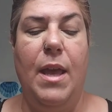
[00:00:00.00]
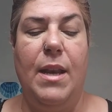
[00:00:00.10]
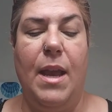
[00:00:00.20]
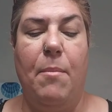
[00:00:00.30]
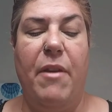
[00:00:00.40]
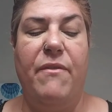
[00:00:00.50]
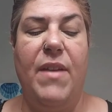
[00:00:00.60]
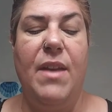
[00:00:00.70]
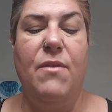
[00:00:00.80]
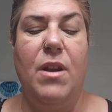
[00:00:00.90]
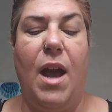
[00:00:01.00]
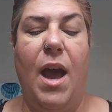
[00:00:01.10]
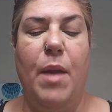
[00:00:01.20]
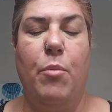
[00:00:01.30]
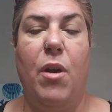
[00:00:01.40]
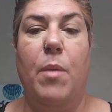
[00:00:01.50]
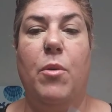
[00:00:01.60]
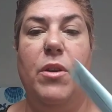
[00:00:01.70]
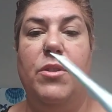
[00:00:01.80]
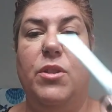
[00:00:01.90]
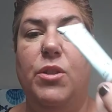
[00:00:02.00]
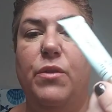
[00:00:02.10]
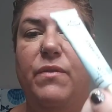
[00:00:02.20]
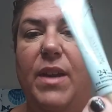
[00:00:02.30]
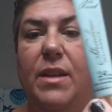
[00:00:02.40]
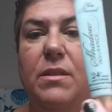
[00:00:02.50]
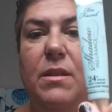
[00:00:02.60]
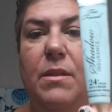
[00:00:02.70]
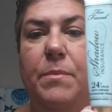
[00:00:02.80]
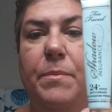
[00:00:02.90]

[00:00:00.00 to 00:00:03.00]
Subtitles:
Now my favorite eye primer is the Too Faced.